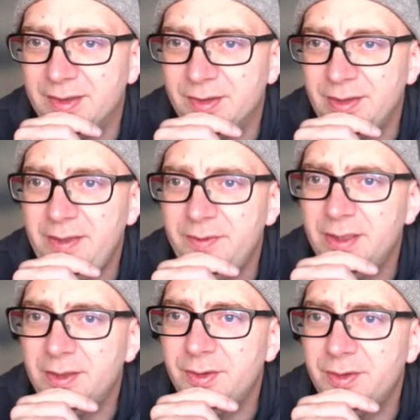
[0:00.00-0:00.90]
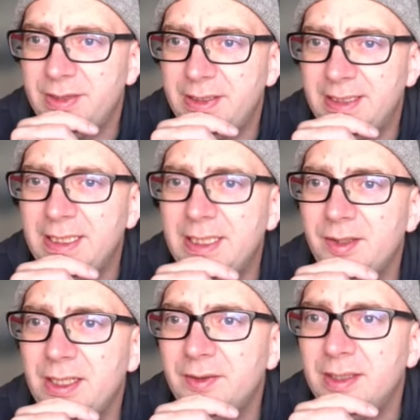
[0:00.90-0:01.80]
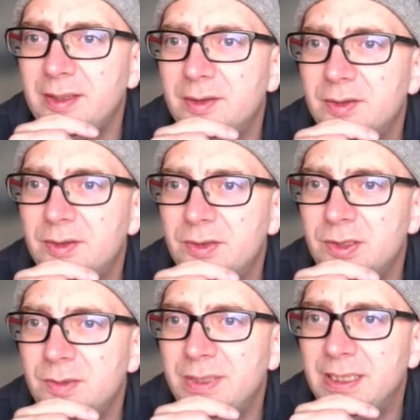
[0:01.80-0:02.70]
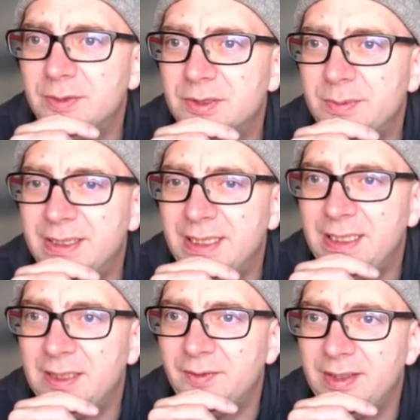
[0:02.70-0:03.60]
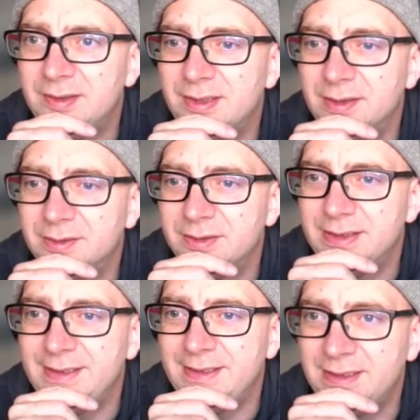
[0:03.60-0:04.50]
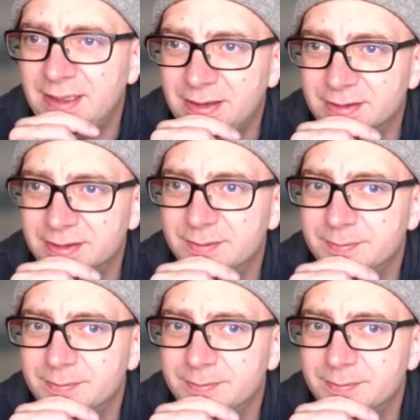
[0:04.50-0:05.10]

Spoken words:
So even though a 3 in theory should be able to be in any of these cells, it can't.